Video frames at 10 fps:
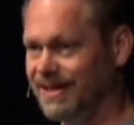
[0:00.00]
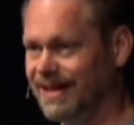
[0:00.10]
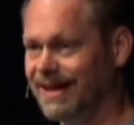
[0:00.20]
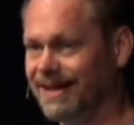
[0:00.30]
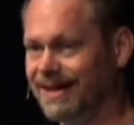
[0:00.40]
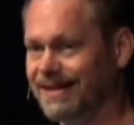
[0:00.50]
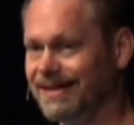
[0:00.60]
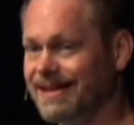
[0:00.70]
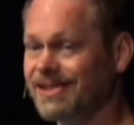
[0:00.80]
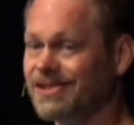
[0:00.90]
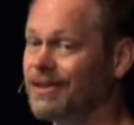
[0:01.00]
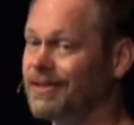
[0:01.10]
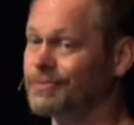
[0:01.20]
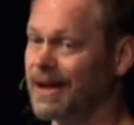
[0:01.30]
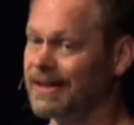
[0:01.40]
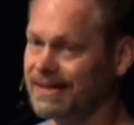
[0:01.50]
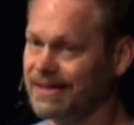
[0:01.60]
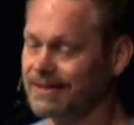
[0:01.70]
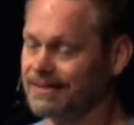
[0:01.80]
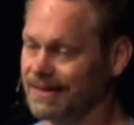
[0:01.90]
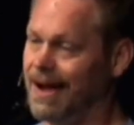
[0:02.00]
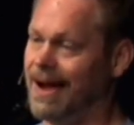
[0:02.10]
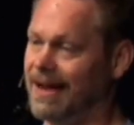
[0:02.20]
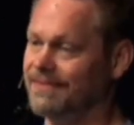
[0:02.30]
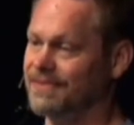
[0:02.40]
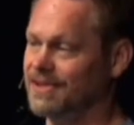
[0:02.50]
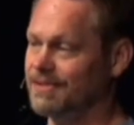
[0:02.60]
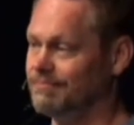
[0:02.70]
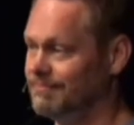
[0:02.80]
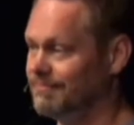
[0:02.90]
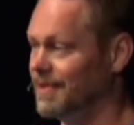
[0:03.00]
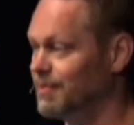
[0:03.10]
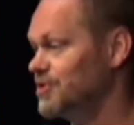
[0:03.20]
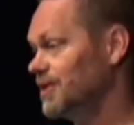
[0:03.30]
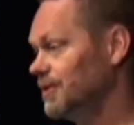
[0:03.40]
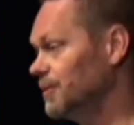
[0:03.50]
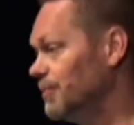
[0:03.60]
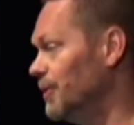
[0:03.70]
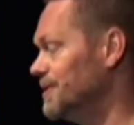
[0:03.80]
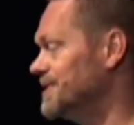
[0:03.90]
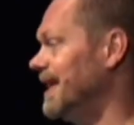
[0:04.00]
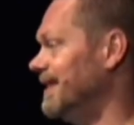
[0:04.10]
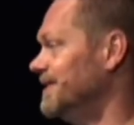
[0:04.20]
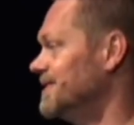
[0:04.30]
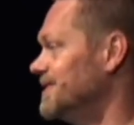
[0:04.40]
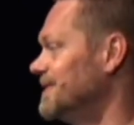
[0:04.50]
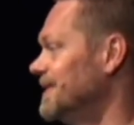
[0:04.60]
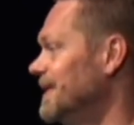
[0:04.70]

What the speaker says: and they start threatening lives, in particular Paul and Silas.